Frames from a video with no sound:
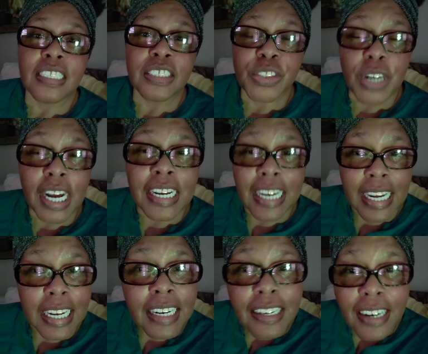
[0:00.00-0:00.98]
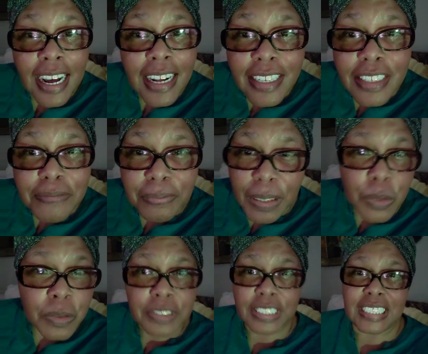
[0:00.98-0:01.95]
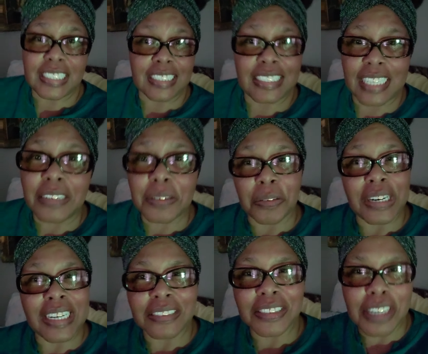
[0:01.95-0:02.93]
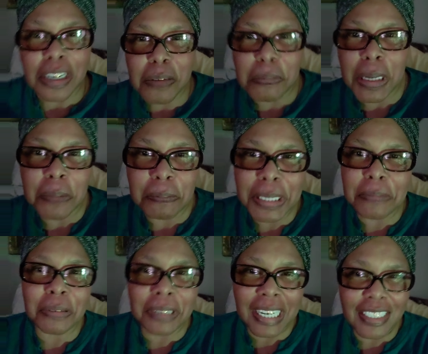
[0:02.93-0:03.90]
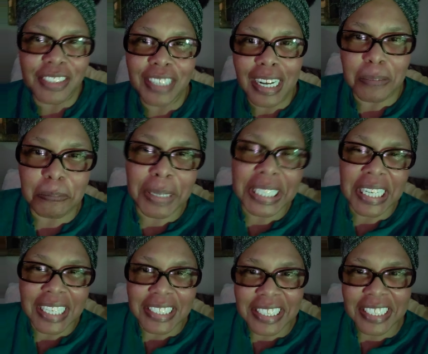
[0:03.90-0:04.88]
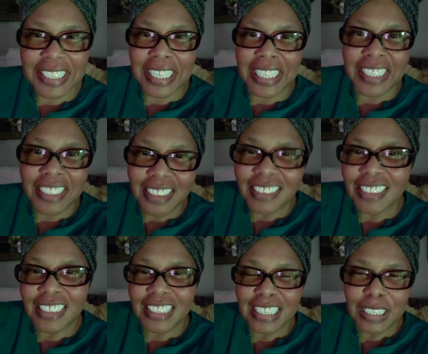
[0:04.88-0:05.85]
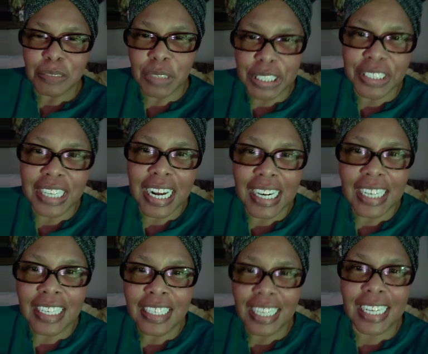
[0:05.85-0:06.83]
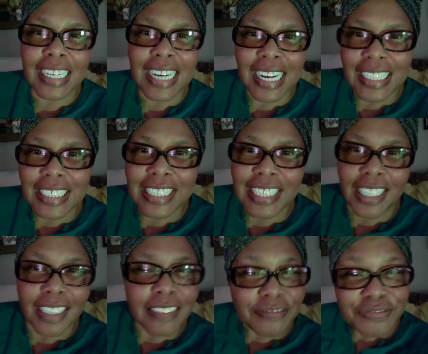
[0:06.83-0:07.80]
trying to analyze folks and sitting around talking about people like you got a PhD when you got a NIG.